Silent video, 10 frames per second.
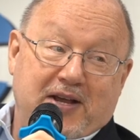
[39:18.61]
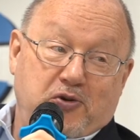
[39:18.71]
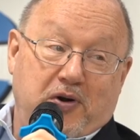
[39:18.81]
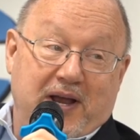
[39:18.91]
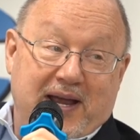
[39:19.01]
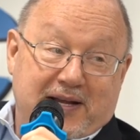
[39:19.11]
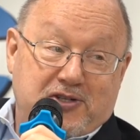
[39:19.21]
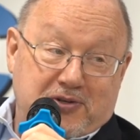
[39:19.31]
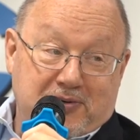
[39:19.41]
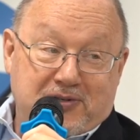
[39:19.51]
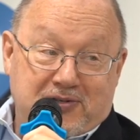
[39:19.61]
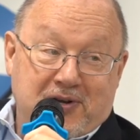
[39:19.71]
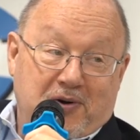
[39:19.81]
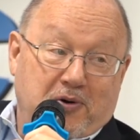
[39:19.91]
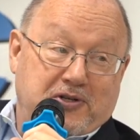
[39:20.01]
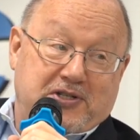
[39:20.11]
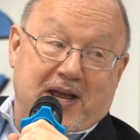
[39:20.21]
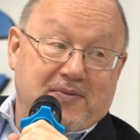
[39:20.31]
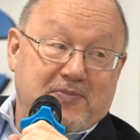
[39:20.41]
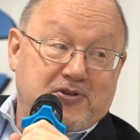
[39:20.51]
and or answers or
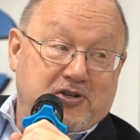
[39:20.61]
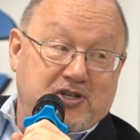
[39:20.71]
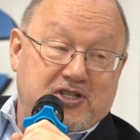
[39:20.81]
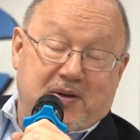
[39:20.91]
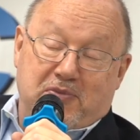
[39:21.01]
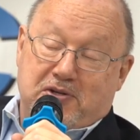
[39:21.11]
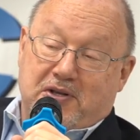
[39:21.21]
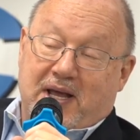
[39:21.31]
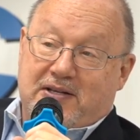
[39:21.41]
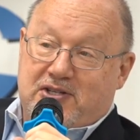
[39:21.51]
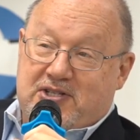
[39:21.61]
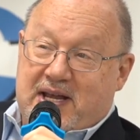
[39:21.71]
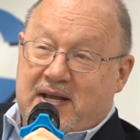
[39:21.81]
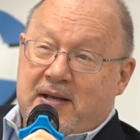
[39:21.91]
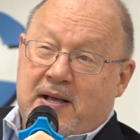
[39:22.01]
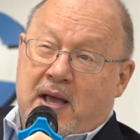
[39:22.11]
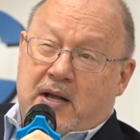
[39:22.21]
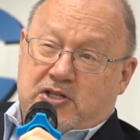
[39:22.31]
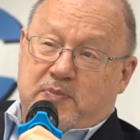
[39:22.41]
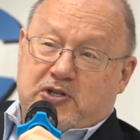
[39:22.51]
statements or just something that you'd like to say
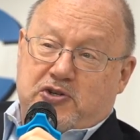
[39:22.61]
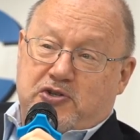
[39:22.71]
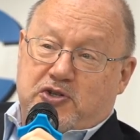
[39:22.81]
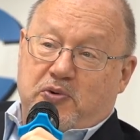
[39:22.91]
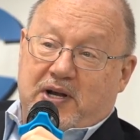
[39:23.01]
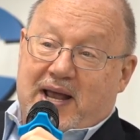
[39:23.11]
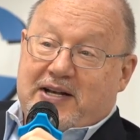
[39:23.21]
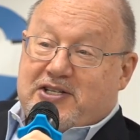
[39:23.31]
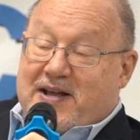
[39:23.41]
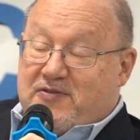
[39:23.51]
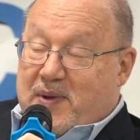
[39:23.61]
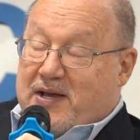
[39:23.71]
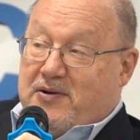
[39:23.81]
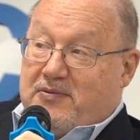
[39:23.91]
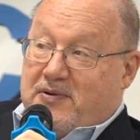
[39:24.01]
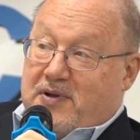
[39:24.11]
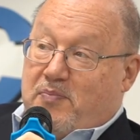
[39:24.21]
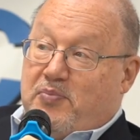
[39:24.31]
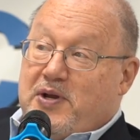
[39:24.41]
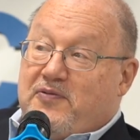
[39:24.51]
to Mr. Stewart. And I just have to make a
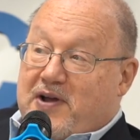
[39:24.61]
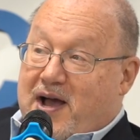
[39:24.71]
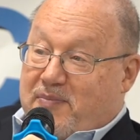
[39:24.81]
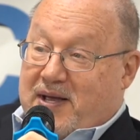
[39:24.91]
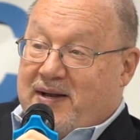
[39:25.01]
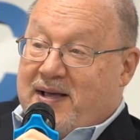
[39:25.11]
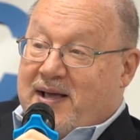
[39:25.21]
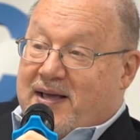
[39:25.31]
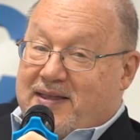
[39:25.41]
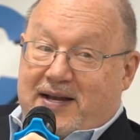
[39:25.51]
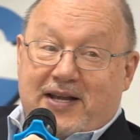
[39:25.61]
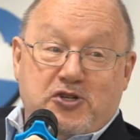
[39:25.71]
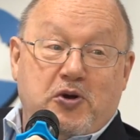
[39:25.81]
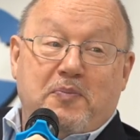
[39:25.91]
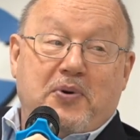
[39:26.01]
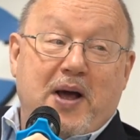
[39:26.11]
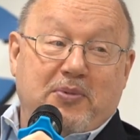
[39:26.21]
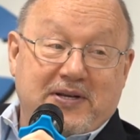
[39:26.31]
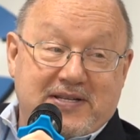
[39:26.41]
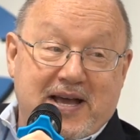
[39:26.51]
brief comment that, as you can
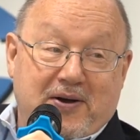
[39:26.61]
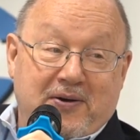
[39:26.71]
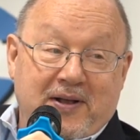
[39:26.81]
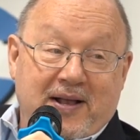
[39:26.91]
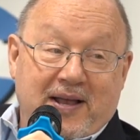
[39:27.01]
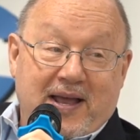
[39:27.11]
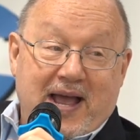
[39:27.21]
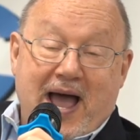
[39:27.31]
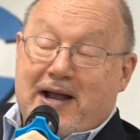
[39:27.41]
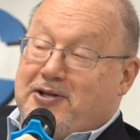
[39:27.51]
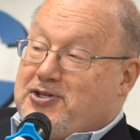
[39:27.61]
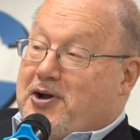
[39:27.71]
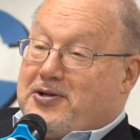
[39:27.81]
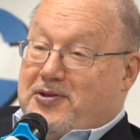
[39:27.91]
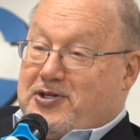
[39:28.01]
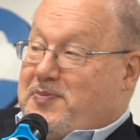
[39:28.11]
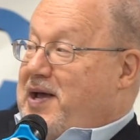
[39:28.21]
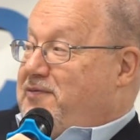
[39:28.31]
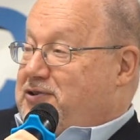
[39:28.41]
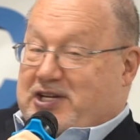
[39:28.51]
probably tell, I could talk to this
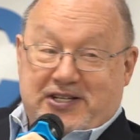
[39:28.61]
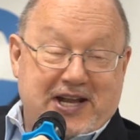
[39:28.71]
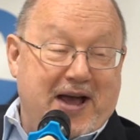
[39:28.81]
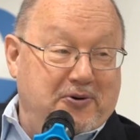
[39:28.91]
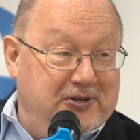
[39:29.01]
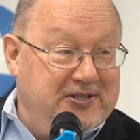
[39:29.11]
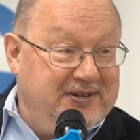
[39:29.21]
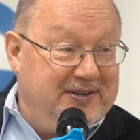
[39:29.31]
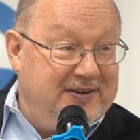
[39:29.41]
man for 6 hours.